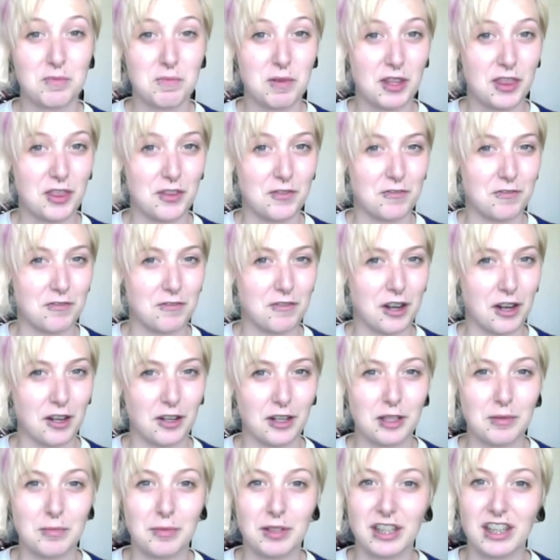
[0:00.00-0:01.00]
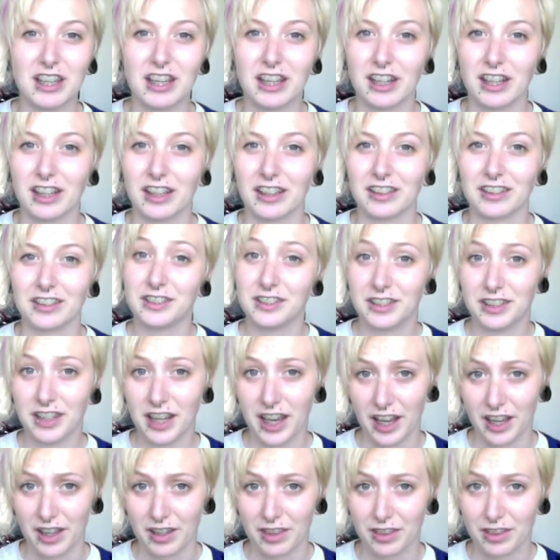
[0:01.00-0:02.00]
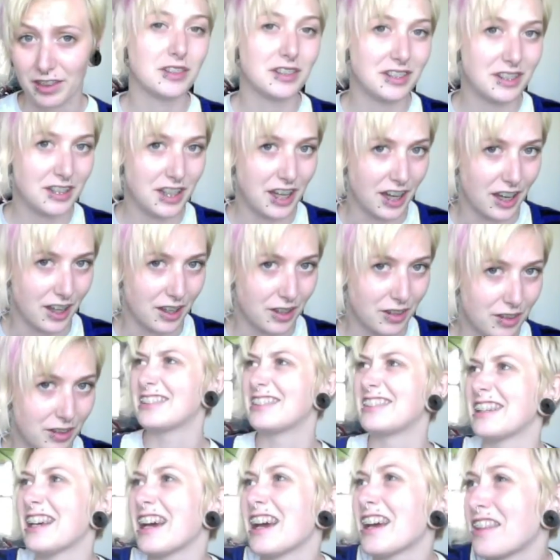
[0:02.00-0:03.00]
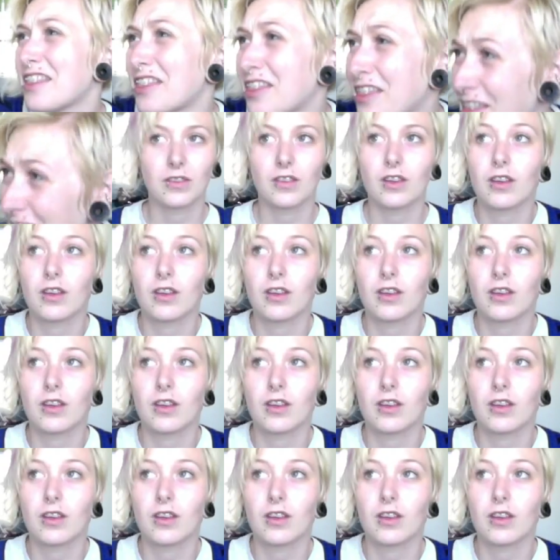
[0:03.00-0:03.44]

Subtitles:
about the very beginning. Death. Death. Death!